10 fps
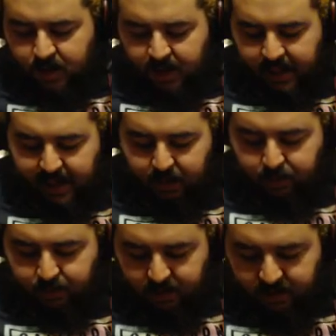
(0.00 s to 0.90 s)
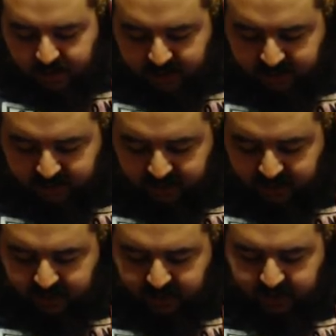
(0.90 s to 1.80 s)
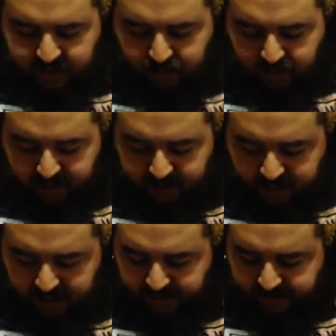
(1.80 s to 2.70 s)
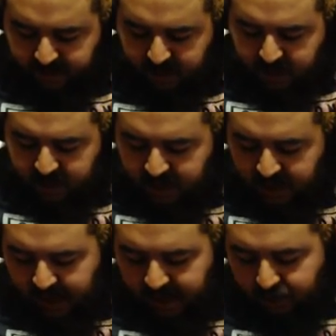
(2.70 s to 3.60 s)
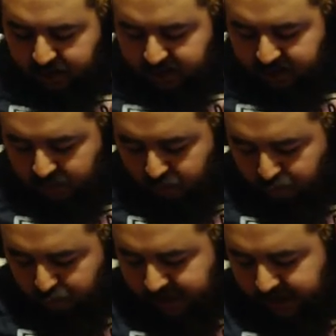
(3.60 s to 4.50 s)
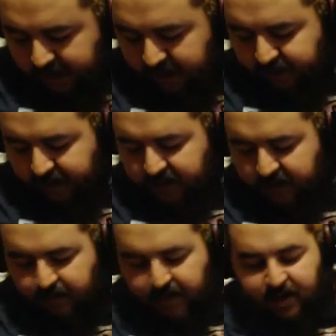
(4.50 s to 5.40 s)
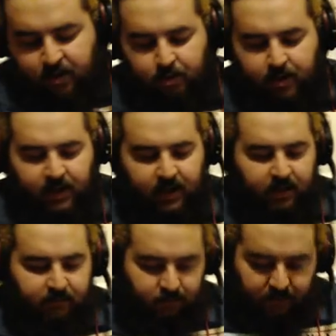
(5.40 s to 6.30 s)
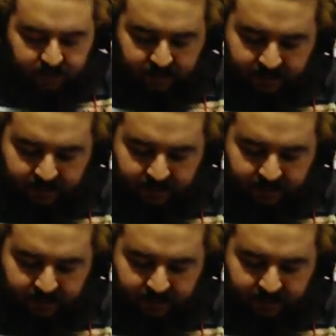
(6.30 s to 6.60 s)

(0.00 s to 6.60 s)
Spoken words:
Now, this is what I want to see. I want to see what kind of HDMI cord it comes with.